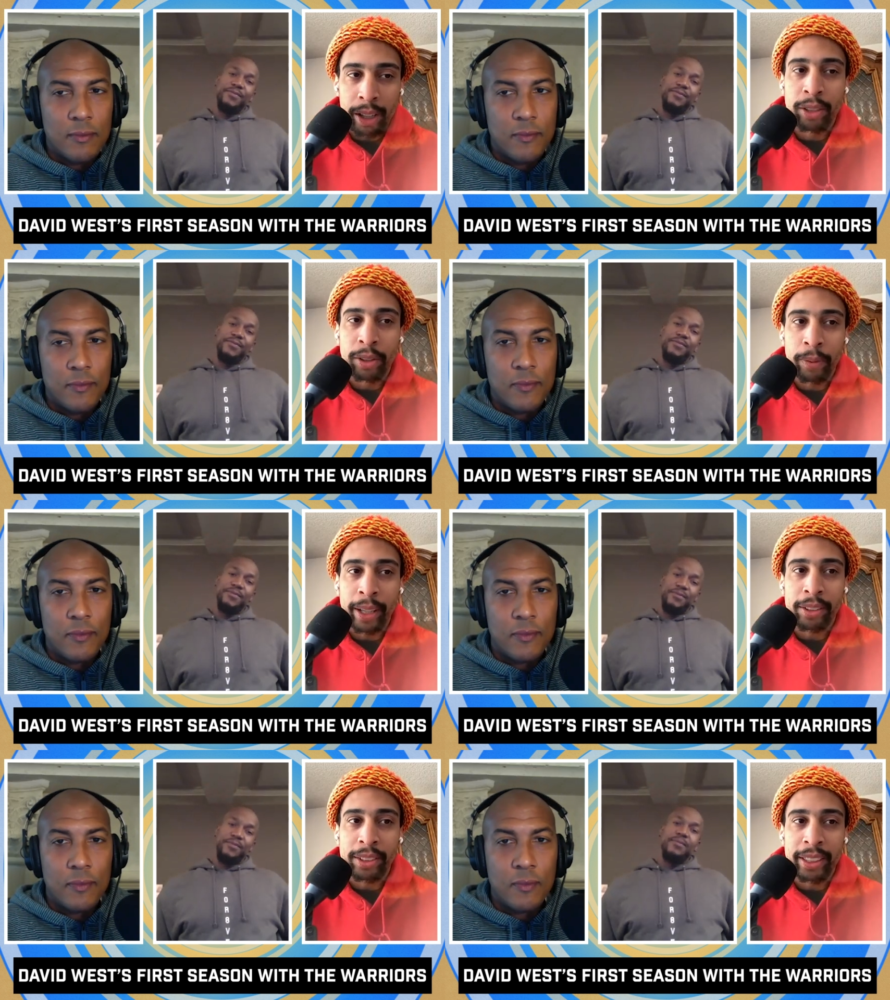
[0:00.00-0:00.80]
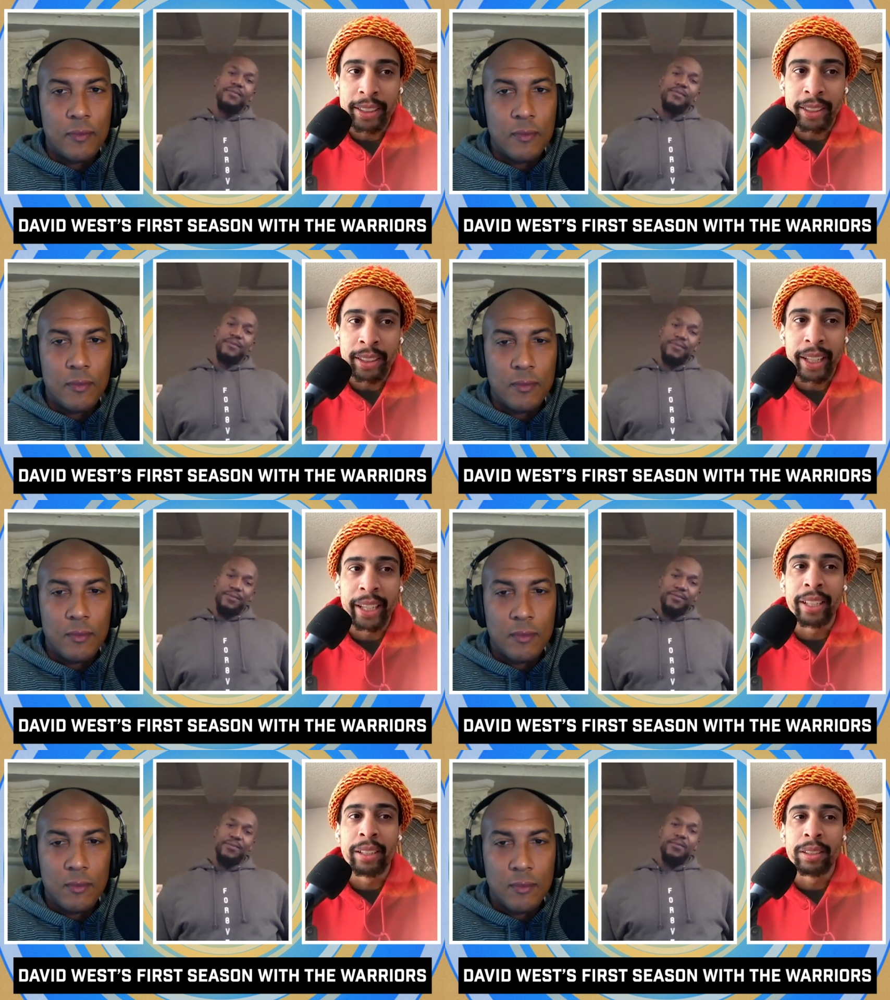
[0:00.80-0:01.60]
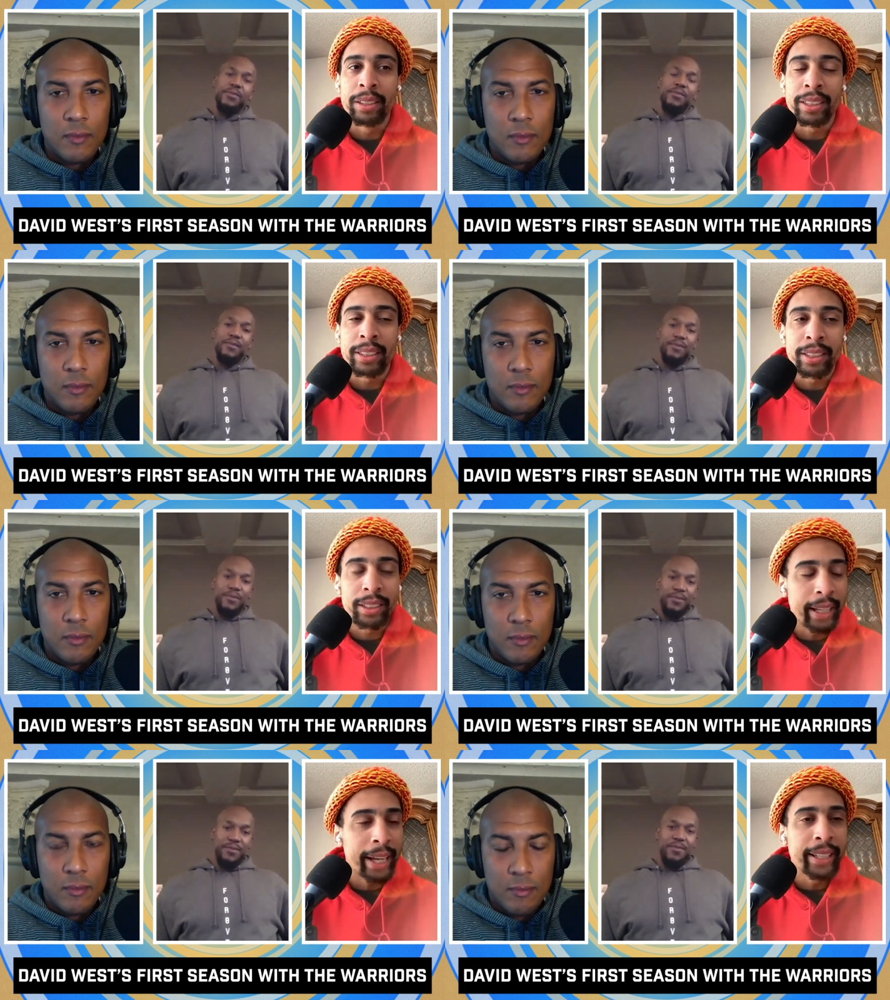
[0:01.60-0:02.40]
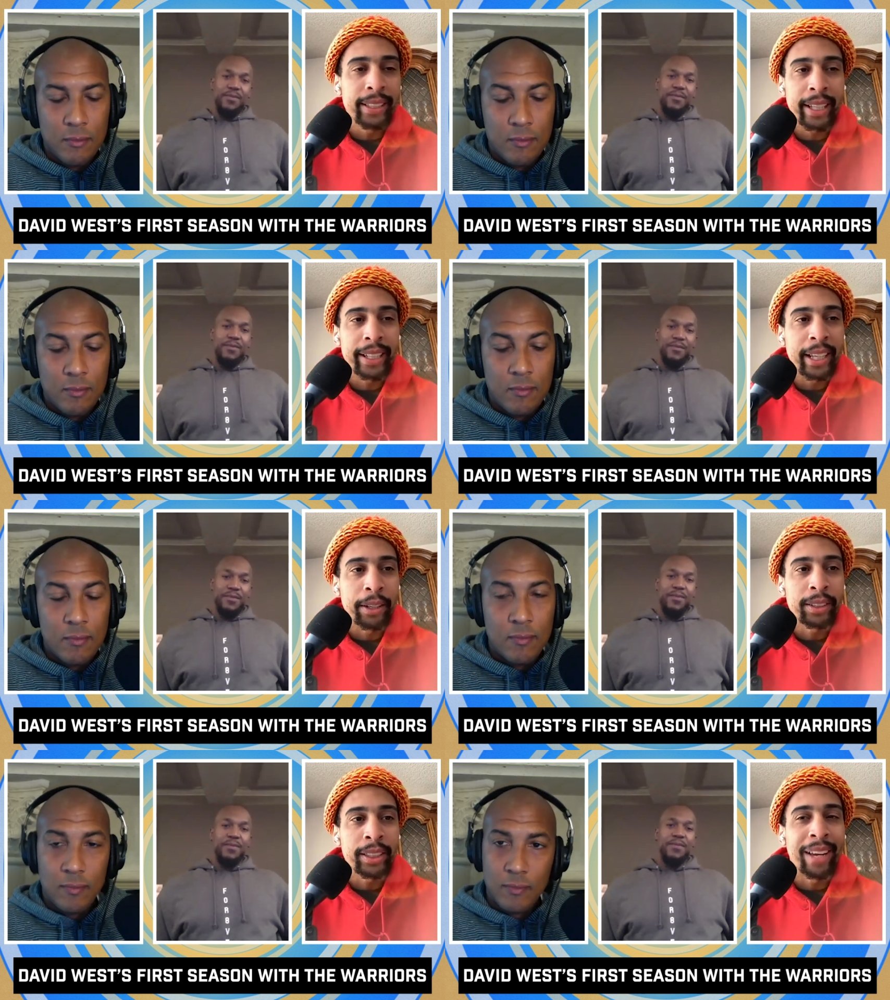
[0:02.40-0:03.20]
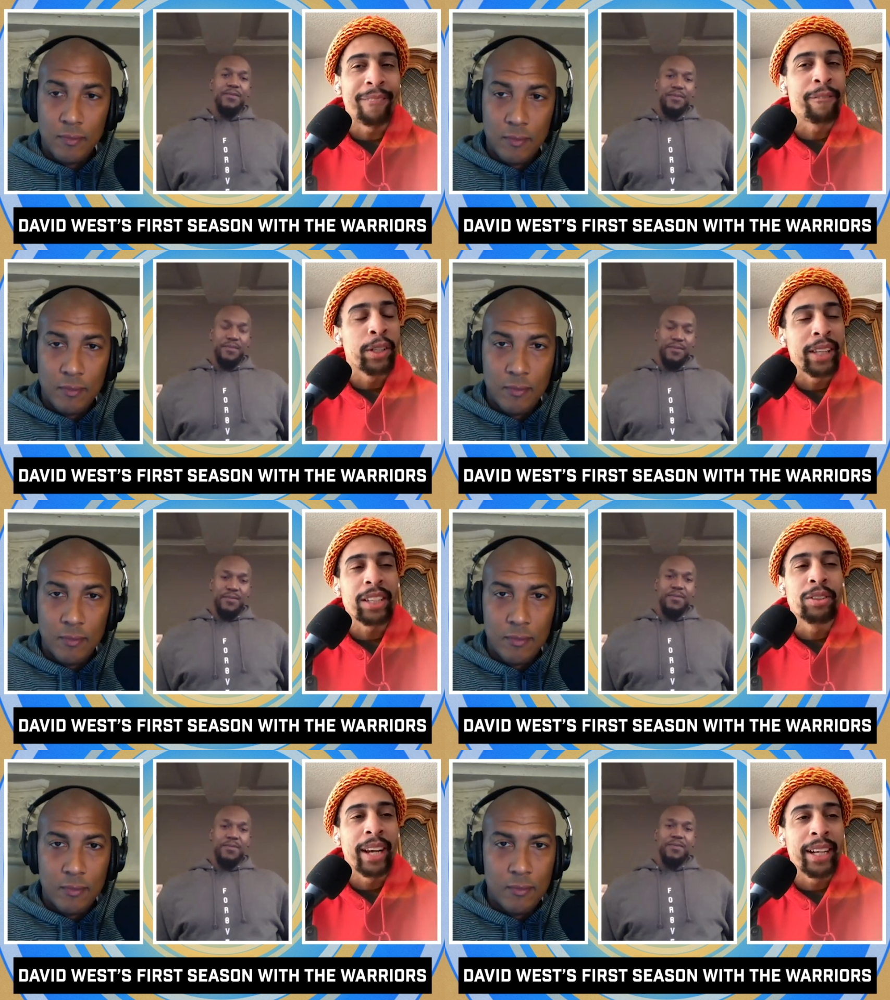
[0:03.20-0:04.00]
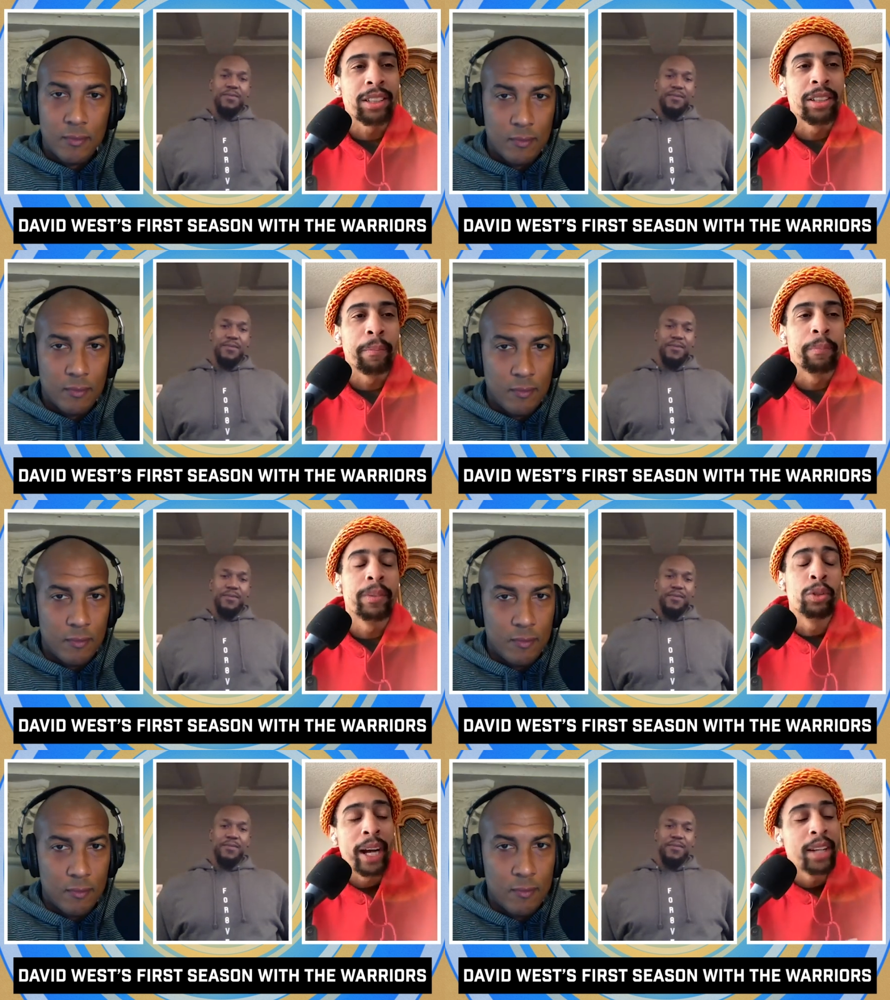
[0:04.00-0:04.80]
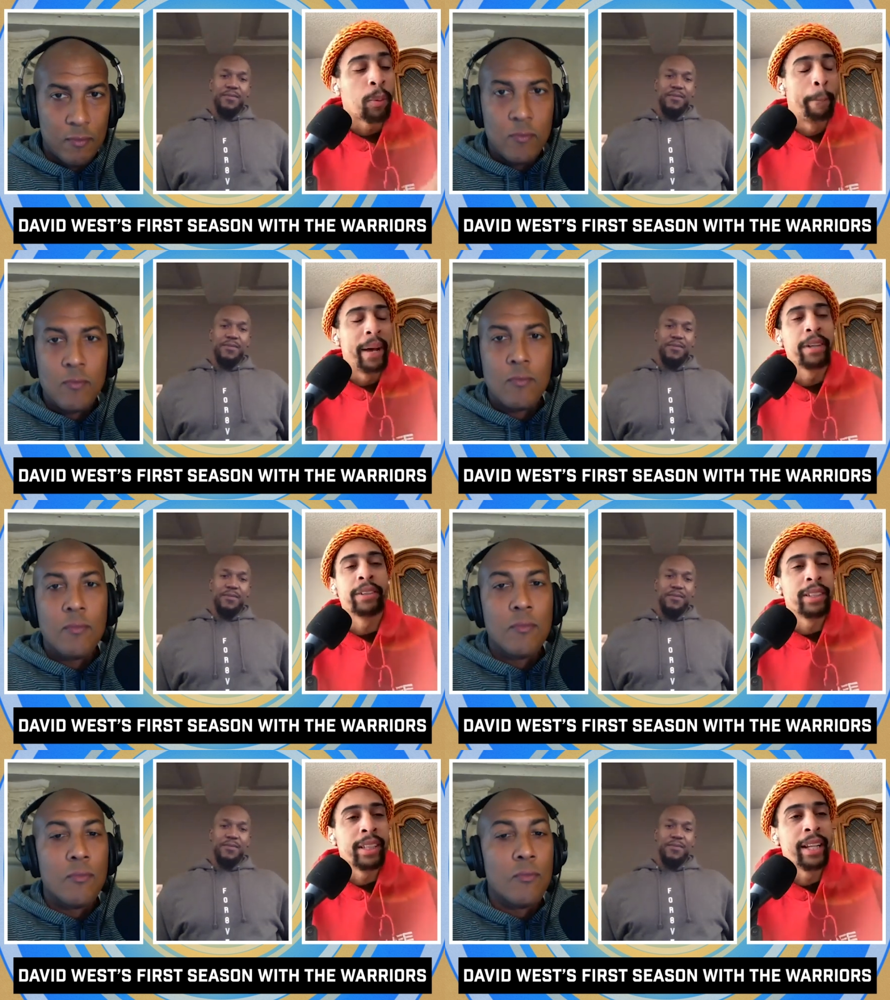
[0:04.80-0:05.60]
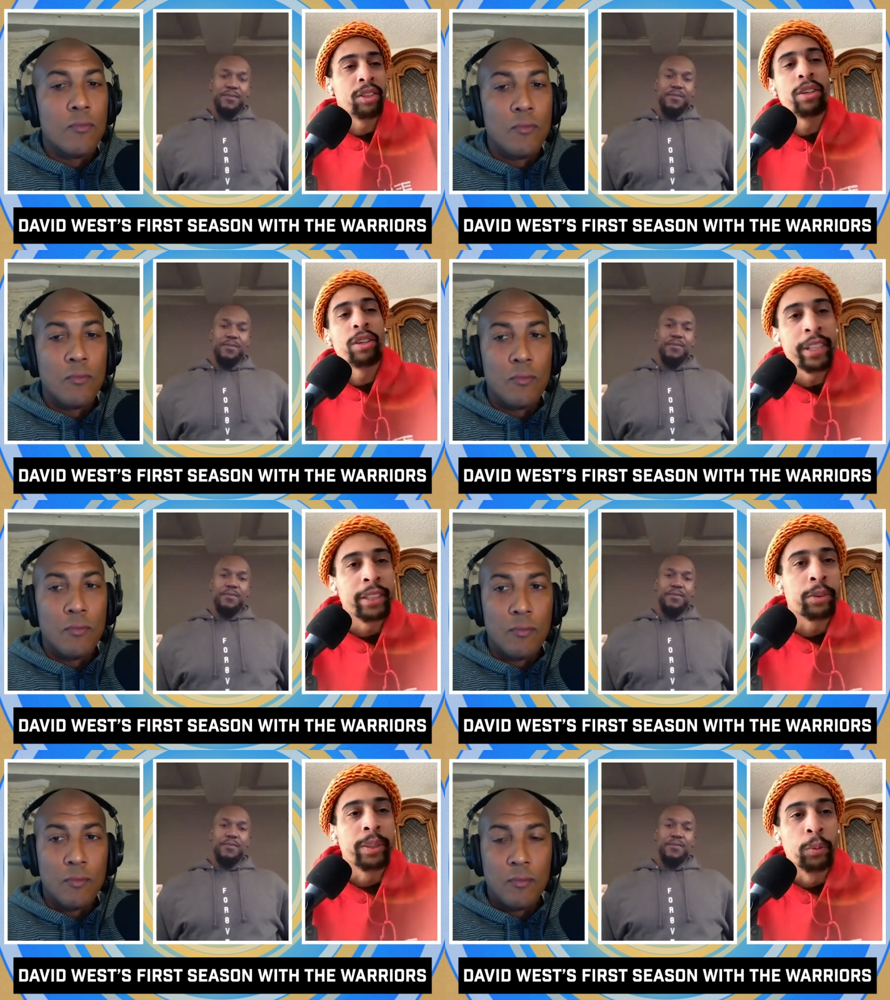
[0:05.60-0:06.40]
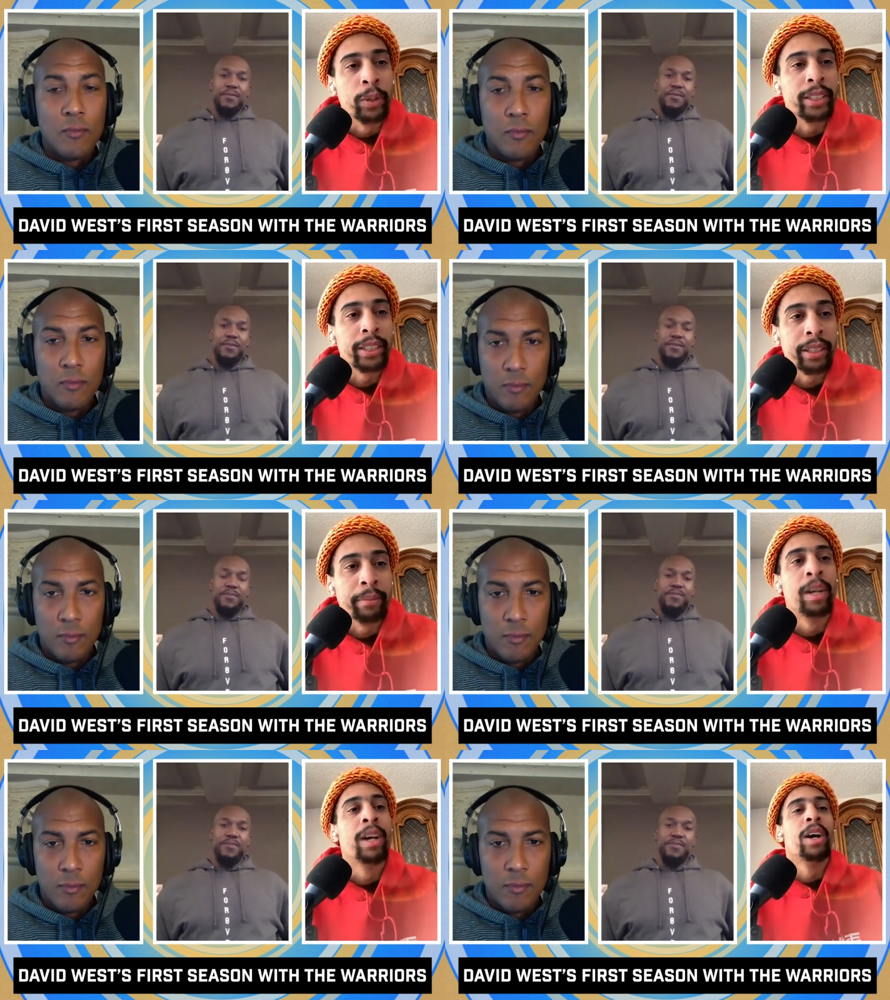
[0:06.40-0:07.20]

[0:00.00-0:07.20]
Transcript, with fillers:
Speaker 1: and during the regular season and KD stays healthy, I feel like you guys could have. You guys were better than that 73 win team.